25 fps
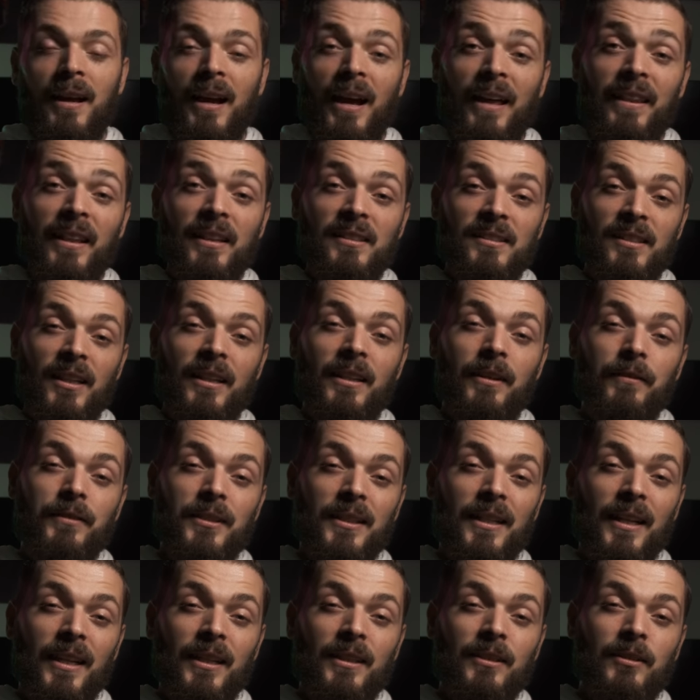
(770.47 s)
And that's the end of
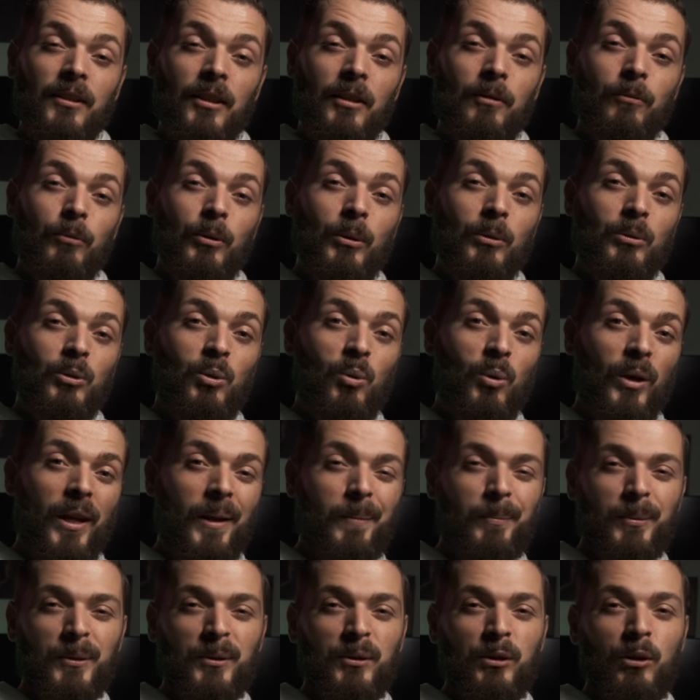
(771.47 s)
today's Real Talk
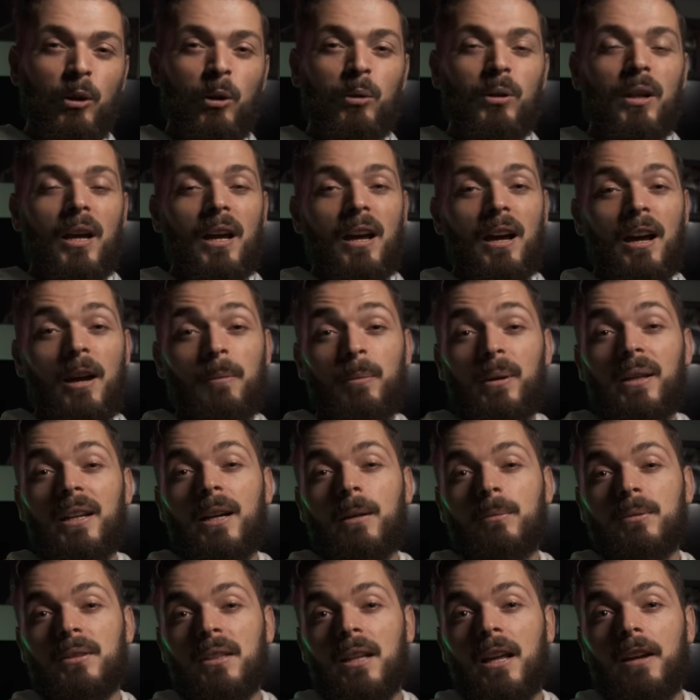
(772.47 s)
episode. I've been
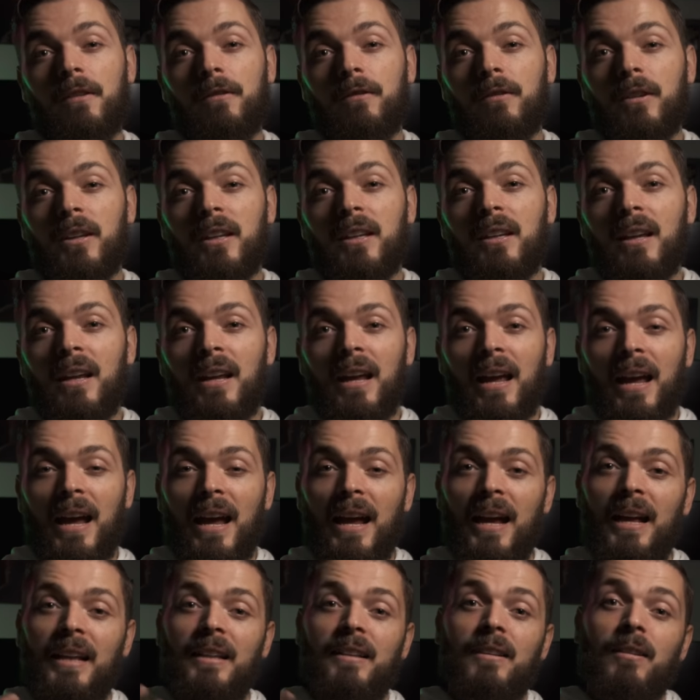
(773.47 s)
Alps Lifey,
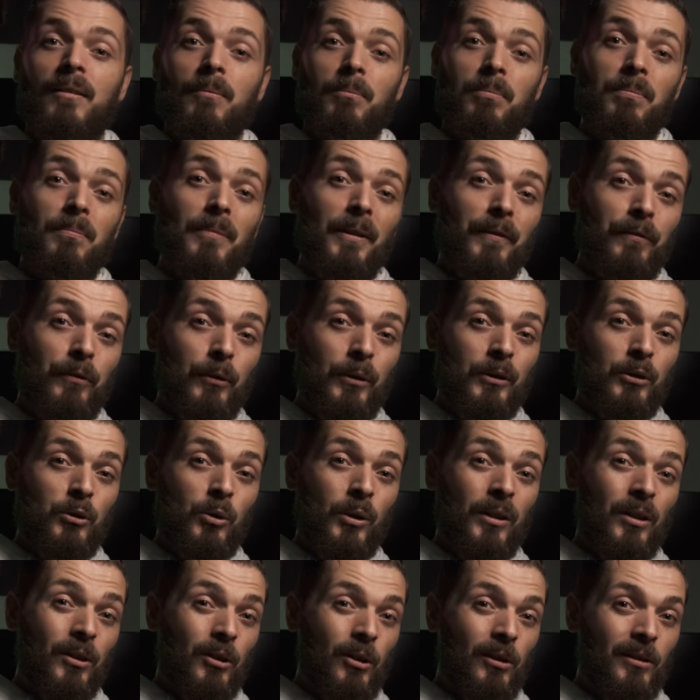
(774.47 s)
and if you
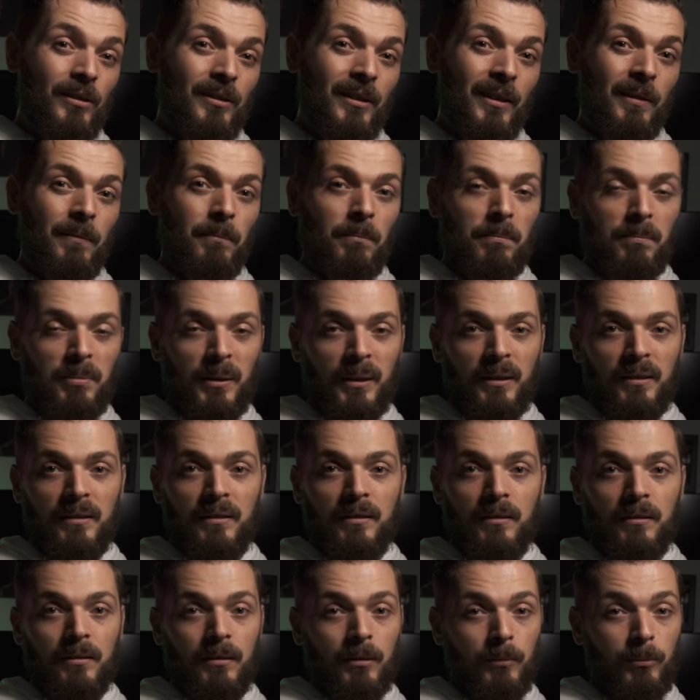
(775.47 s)
enjoyed the content, please
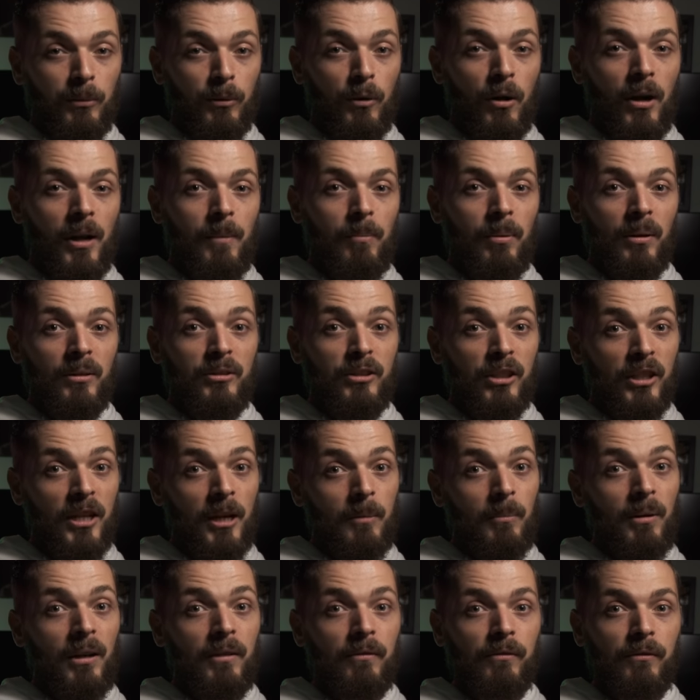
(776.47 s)
subscribe, check
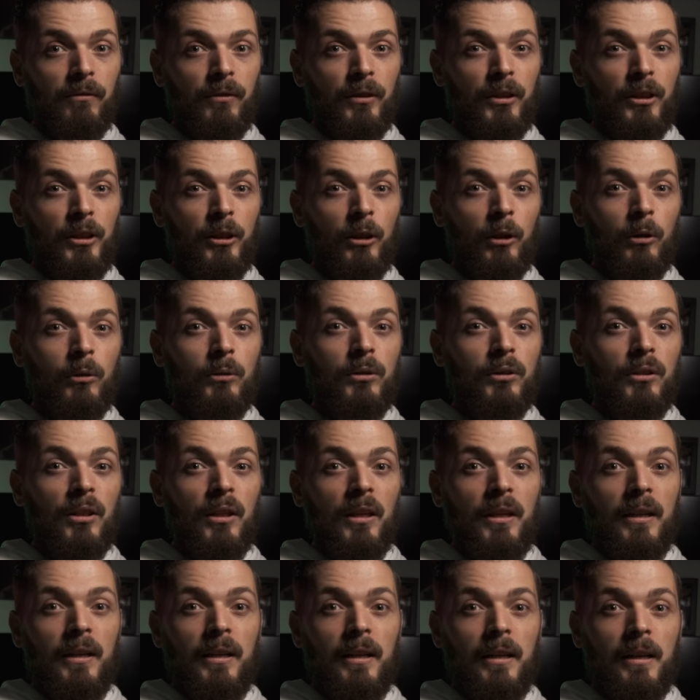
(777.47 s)
out my other videos
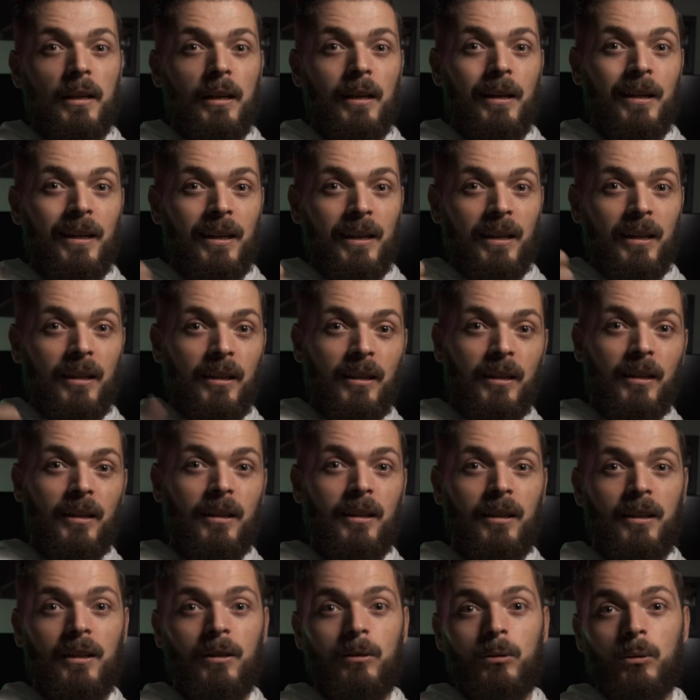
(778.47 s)

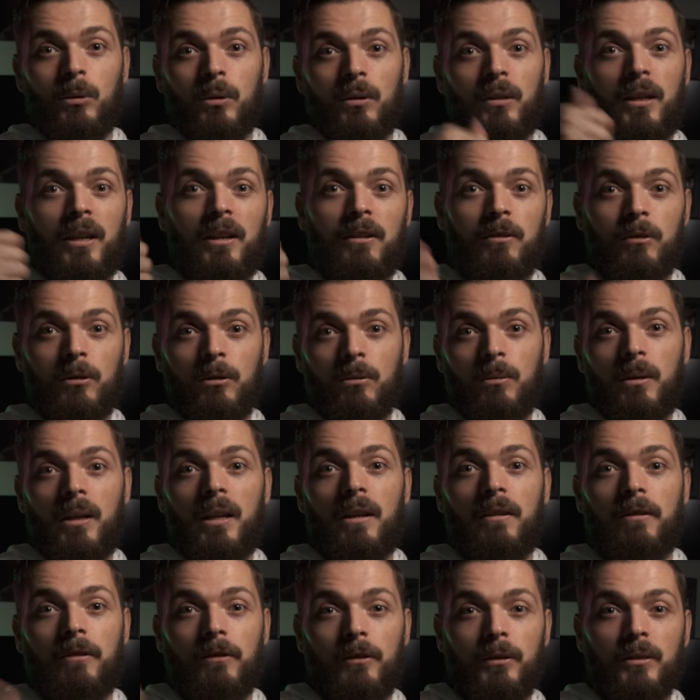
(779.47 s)
here, or there, or
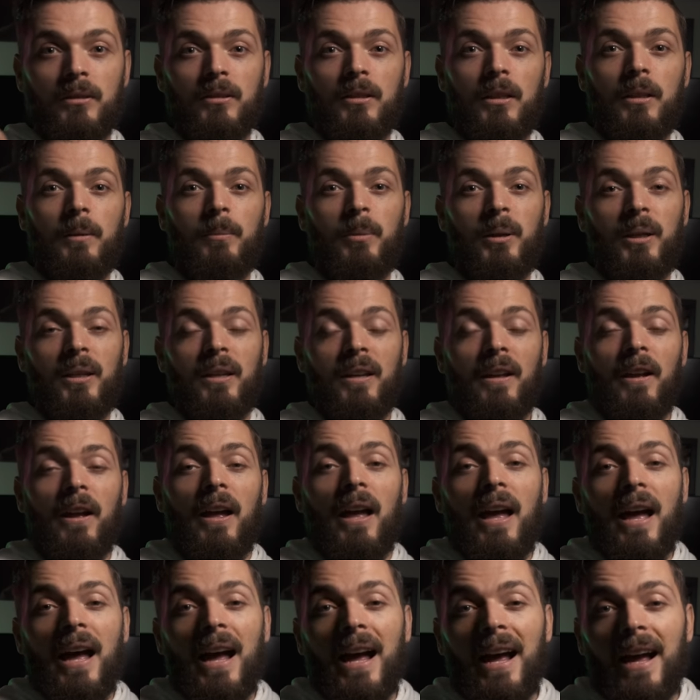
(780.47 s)
whatever it's going to be.
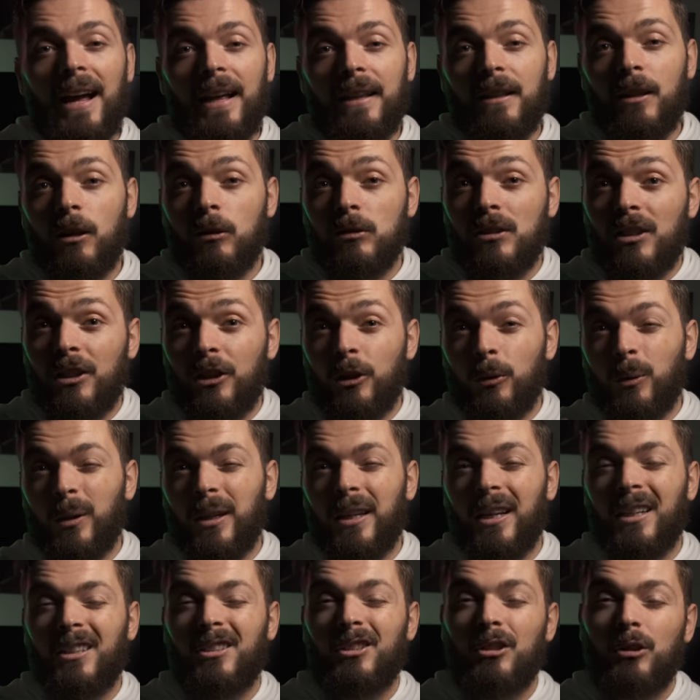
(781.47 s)
And I'll see you
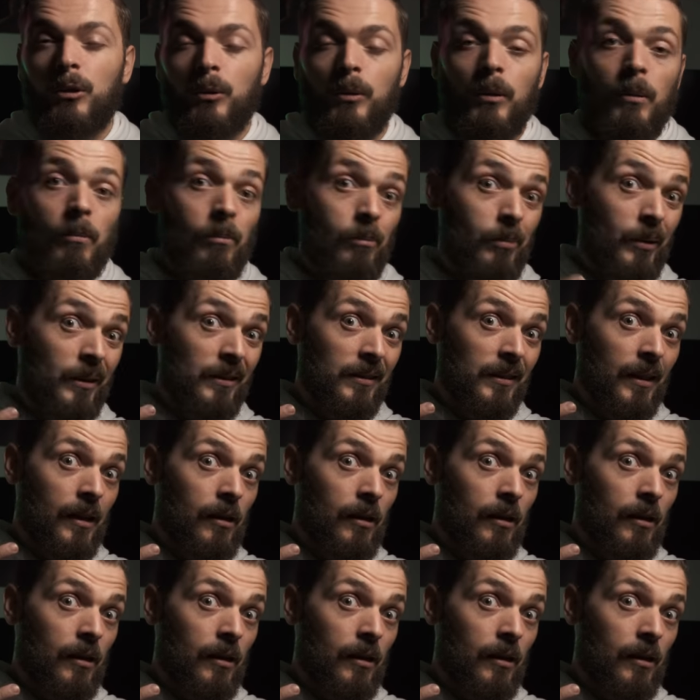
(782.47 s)
again soon. Peace